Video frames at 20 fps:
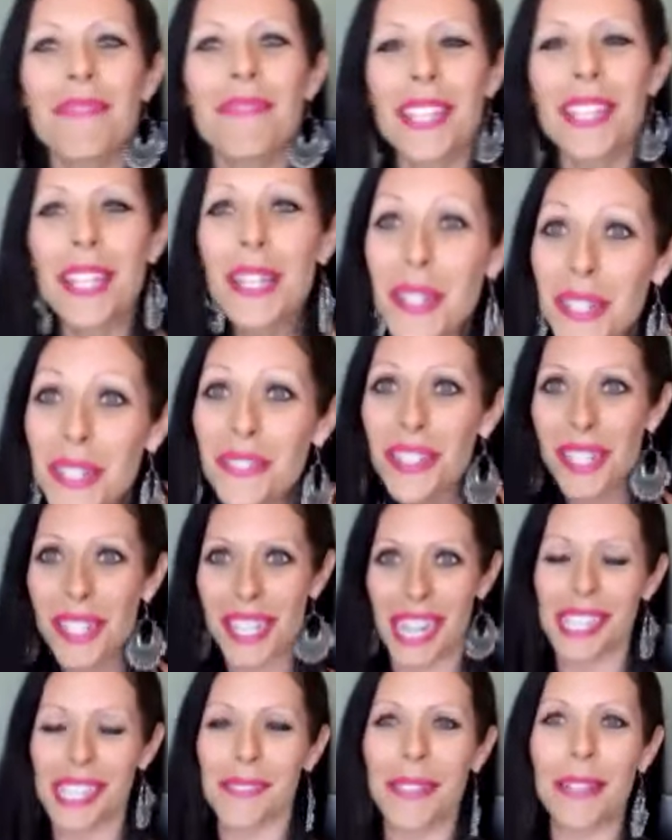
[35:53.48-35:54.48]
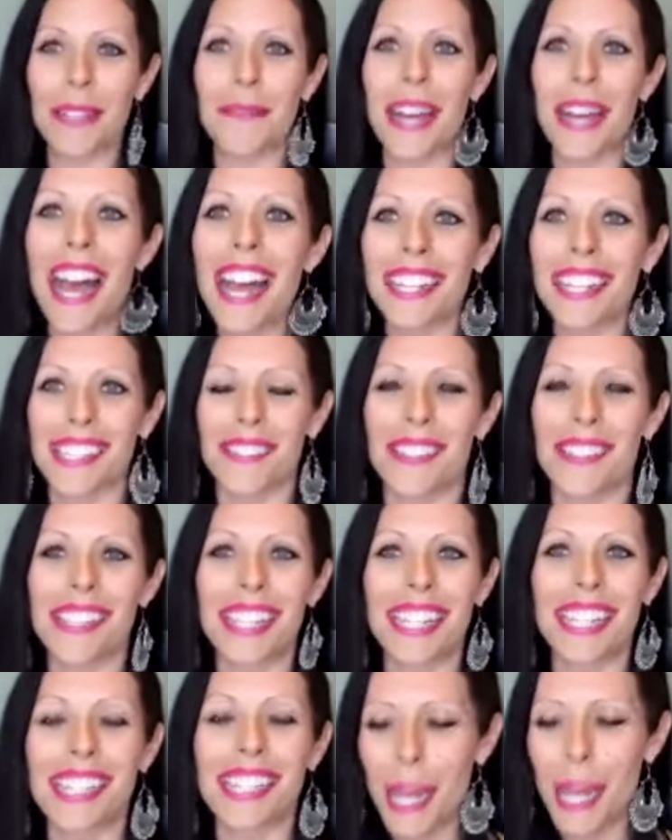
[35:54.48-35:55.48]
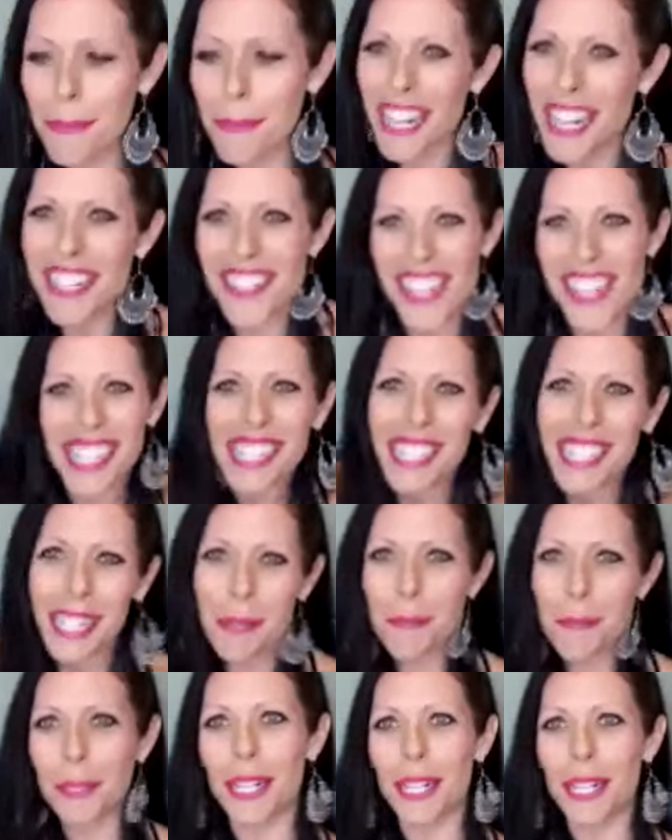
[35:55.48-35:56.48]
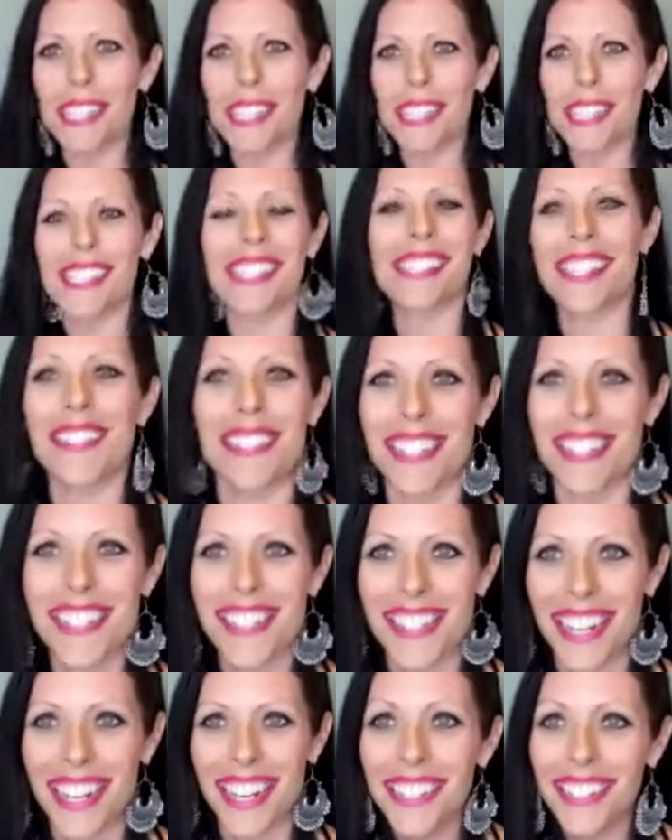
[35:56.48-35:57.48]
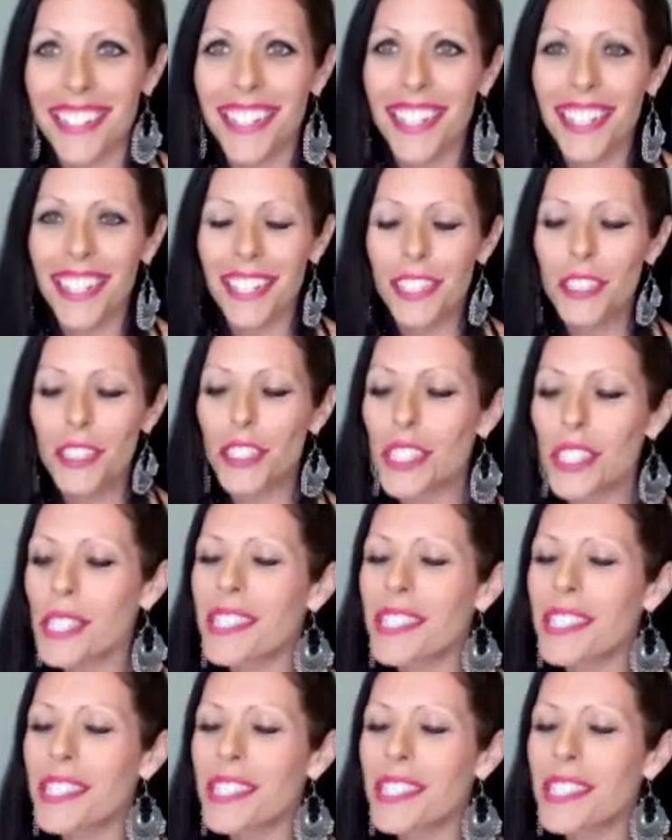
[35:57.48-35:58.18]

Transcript: the universe has my back. So it's like, stop digesting and processing all the shit. Just